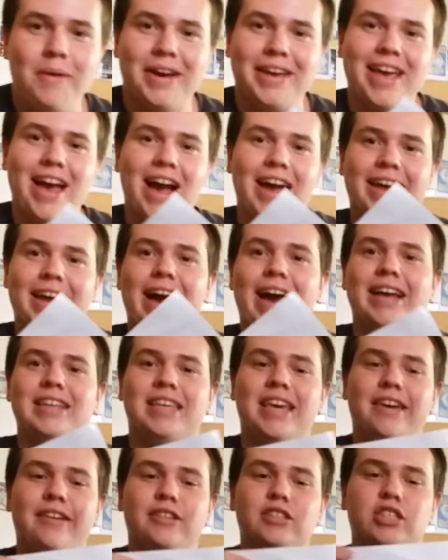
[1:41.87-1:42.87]
my god, guys,
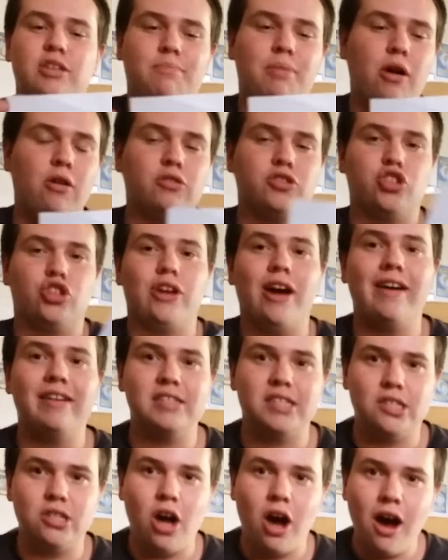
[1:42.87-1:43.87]
here's the poster. Now, I
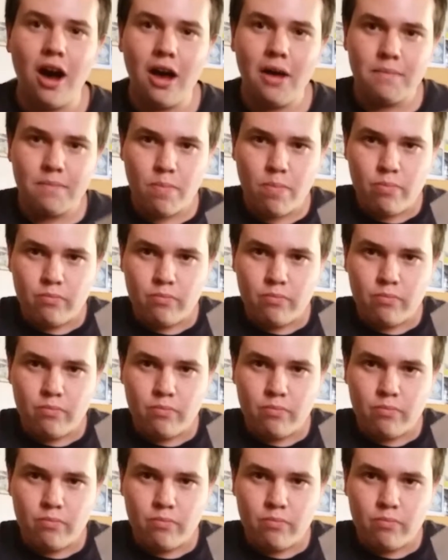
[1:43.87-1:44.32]
saw...